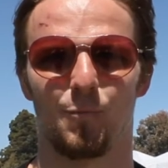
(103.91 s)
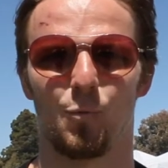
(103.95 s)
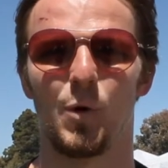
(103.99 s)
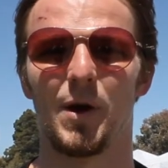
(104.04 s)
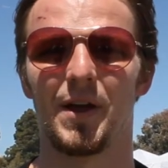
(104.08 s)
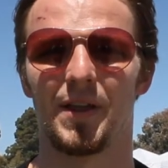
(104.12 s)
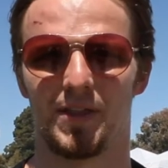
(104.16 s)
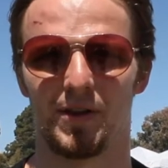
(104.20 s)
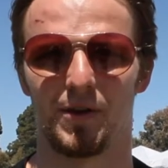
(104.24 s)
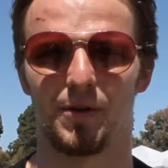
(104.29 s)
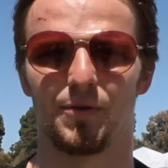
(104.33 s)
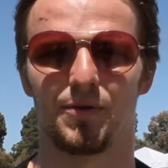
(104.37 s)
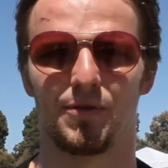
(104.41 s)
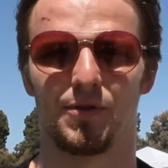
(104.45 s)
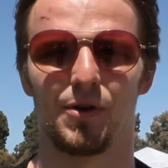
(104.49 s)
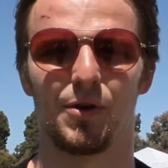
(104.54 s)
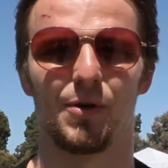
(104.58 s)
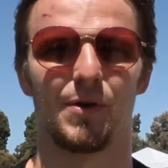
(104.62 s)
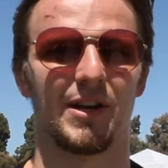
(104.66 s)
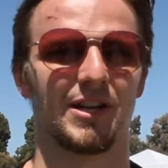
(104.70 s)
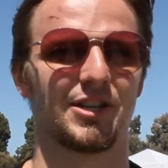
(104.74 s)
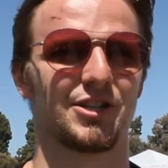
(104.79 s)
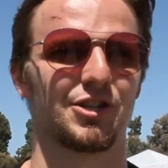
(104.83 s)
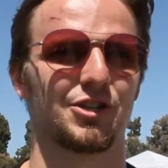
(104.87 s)
with you
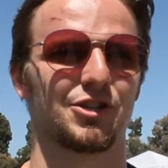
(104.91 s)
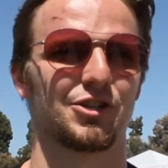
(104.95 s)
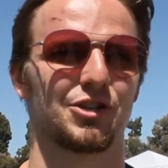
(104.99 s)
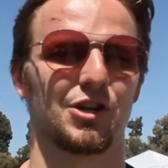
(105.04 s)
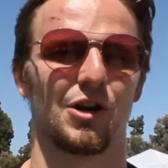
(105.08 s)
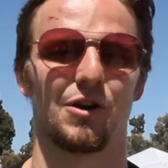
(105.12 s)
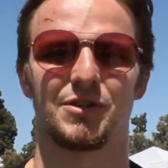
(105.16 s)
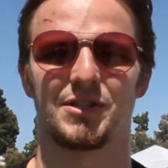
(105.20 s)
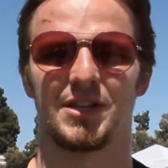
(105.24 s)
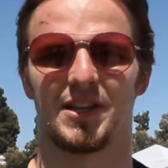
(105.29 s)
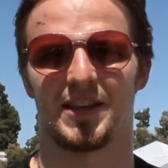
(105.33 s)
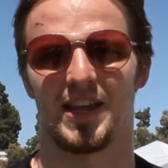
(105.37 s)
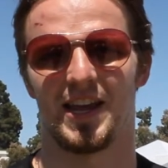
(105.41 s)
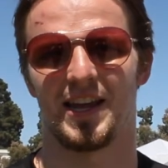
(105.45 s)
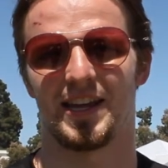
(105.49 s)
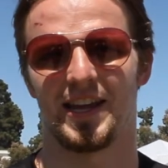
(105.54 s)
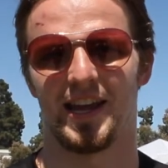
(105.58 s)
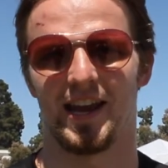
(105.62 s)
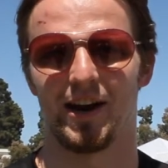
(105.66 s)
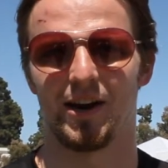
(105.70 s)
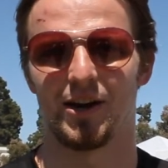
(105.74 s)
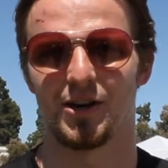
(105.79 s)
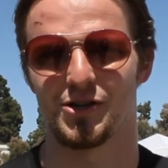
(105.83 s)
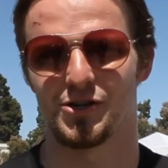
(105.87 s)
too, it just shows that they
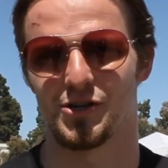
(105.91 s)
care.